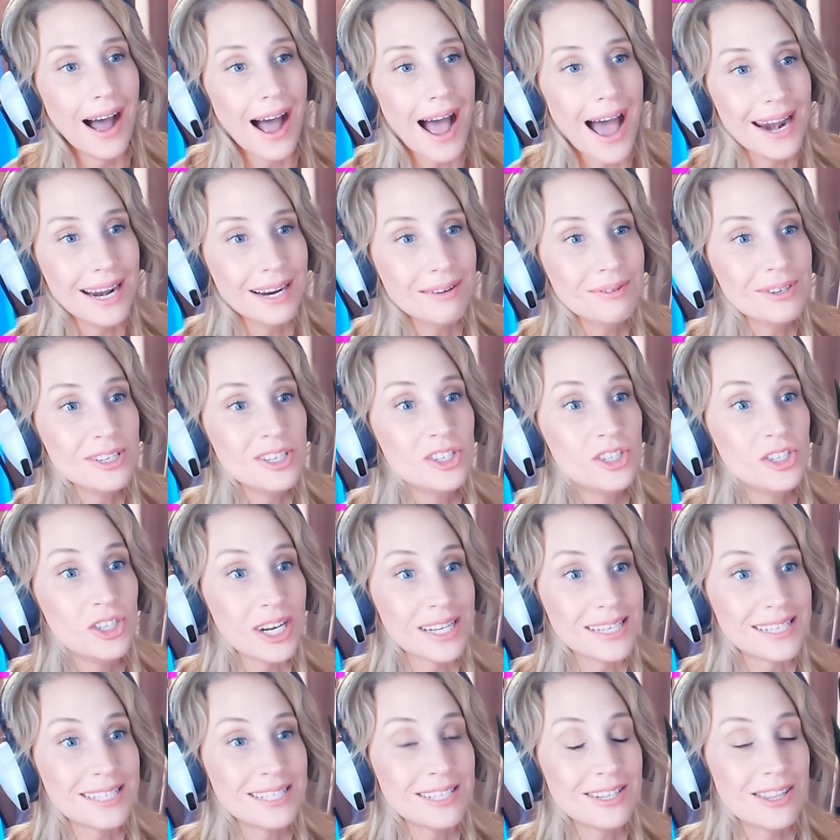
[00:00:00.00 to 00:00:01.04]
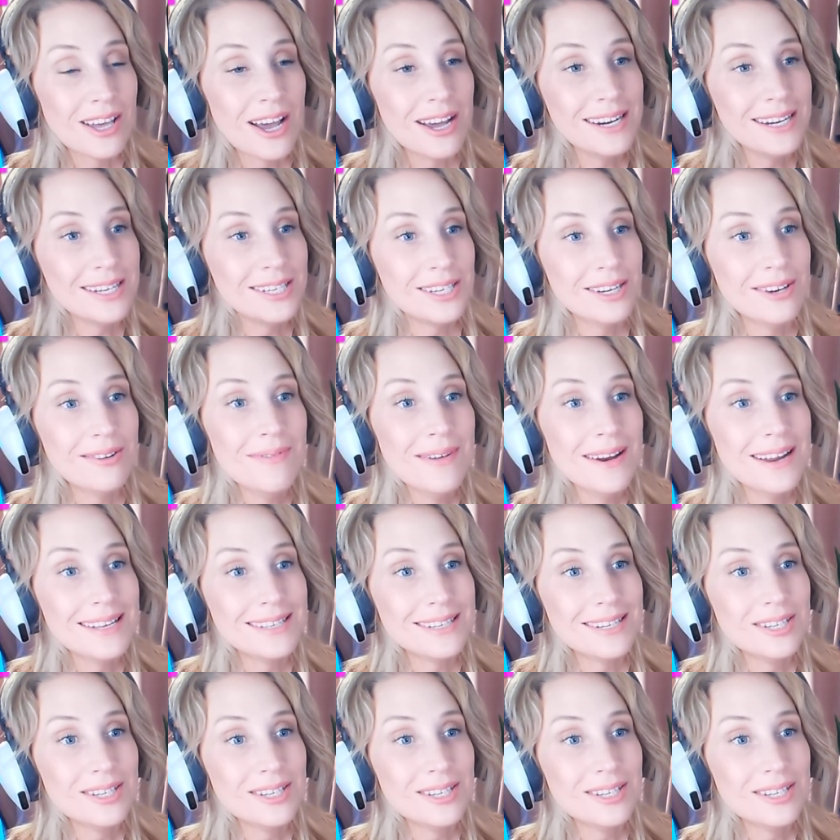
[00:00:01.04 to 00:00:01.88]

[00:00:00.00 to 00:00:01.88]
And it was just 32 minutes